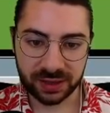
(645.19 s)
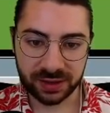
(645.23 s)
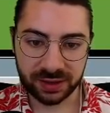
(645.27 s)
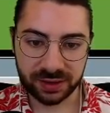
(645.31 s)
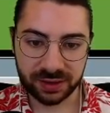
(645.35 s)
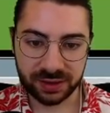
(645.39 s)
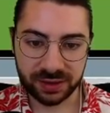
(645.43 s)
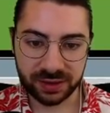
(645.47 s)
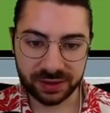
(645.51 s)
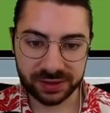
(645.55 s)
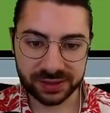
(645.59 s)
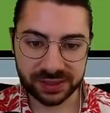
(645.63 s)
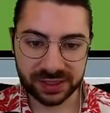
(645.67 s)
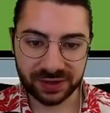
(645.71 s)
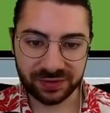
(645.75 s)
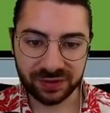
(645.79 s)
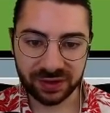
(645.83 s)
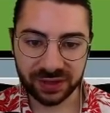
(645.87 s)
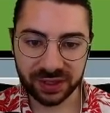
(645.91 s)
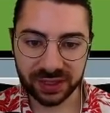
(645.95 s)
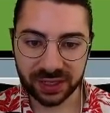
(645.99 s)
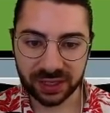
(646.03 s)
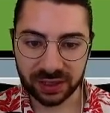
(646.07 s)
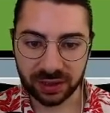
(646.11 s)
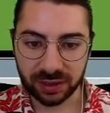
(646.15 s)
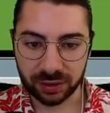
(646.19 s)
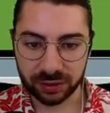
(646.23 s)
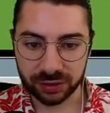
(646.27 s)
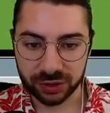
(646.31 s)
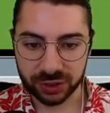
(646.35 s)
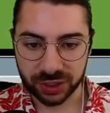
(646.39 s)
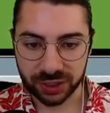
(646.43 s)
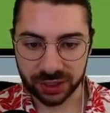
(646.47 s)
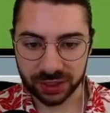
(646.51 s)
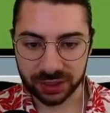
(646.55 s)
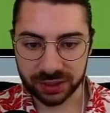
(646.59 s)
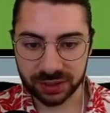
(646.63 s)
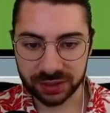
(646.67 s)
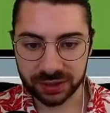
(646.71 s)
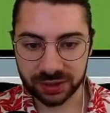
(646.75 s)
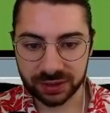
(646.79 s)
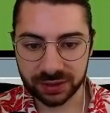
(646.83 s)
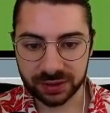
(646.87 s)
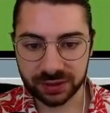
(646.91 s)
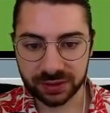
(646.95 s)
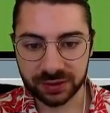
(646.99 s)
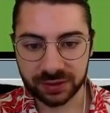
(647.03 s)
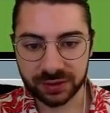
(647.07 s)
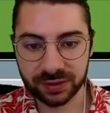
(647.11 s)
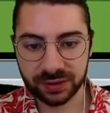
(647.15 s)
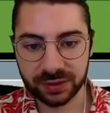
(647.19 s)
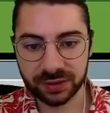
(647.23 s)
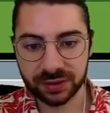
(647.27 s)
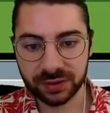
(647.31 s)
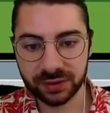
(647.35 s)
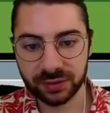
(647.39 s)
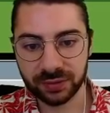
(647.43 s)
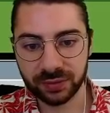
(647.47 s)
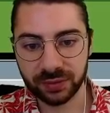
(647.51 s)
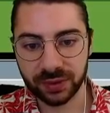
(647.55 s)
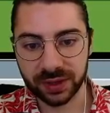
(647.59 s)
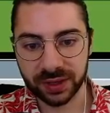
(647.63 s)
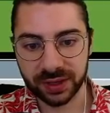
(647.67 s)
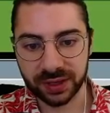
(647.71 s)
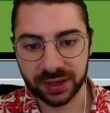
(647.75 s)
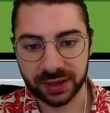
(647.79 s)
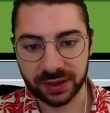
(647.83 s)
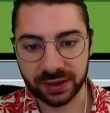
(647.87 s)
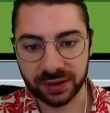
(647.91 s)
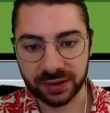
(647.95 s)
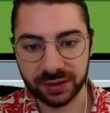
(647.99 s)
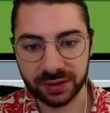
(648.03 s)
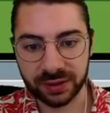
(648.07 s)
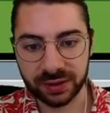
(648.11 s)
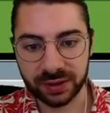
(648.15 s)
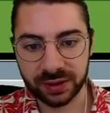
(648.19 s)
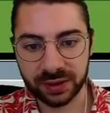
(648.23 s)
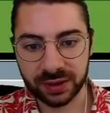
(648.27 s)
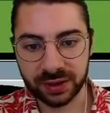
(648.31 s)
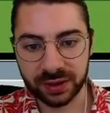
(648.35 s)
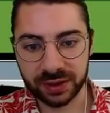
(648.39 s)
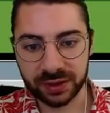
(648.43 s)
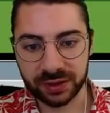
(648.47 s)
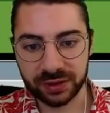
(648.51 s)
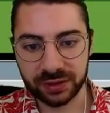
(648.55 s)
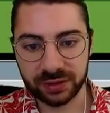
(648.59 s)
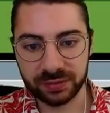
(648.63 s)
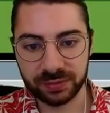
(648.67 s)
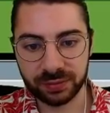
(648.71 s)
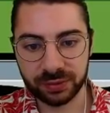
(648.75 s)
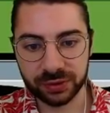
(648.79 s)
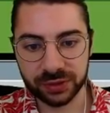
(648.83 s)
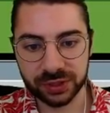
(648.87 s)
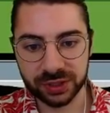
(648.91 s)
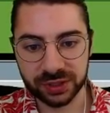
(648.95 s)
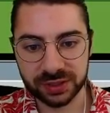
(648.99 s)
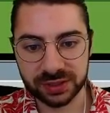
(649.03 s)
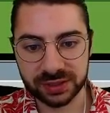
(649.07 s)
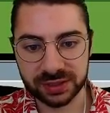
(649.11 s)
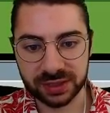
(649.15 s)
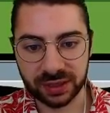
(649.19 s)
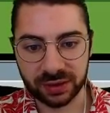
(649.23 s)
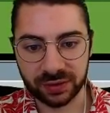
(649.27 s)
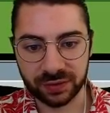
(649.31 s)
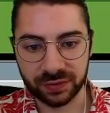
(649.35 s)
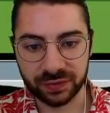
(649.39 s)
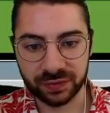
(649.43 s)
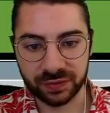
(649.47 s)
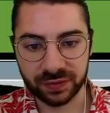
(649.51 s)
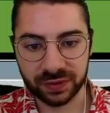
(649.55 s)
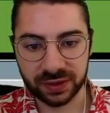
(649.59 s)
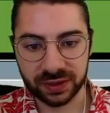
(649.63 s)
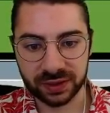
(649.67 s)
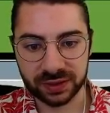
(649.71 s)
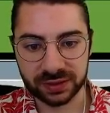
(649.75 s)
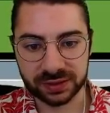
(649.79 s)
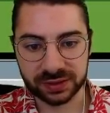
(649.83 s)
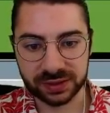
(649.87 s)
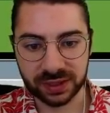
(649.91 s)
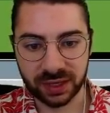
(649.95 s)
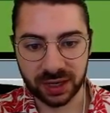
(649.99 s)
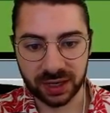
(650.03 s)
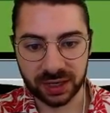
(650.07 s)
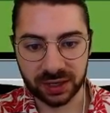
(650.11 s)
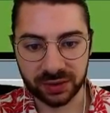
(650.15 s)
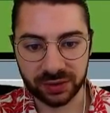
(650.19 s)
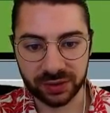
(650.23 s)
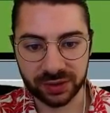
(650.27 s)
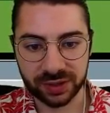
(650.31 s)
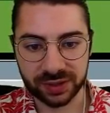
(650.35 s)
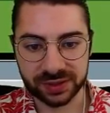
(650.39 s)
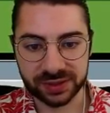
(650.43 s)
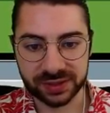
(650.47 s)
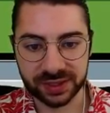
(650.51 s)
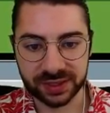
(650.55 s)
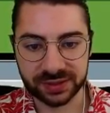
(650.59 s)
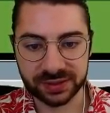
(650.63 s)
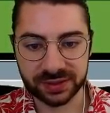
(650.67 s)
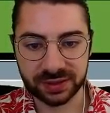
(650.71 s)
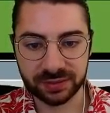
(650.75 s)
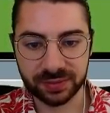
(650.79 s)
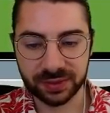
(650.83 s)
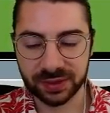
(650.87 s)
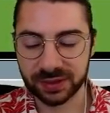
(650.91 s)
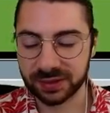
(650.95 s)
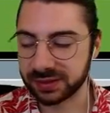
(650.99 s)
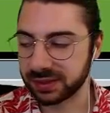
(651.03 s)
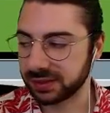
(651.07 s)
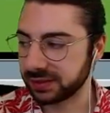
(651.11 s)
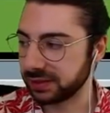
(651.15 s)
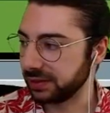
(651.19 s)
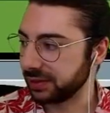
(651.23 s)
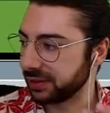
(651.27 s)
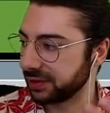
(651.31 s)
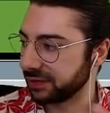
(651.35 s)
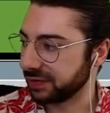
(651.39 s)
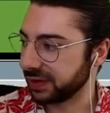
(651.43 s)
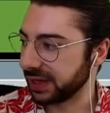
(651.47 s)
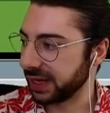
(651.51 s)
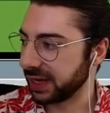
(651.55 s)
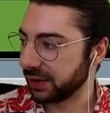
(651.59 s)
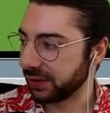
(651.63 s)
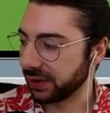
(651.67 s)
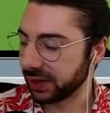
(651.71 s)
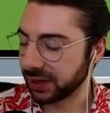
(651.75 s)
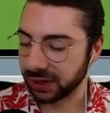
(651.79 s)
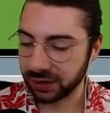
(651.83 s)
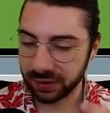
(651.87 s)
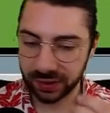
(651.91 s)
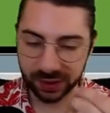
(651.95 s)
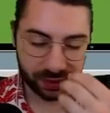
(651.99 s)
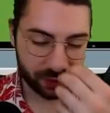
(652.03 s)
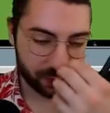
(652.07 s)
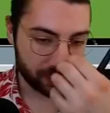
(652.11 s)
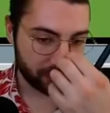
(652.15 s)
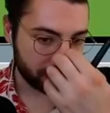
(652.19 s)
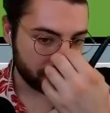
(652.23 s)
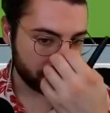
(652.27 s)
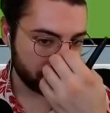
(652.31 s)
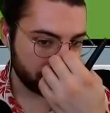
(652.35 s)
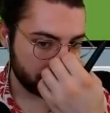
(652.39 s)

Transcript: there's definitely a logic where the bush itself is darker in the center because there's a lot of layering going on.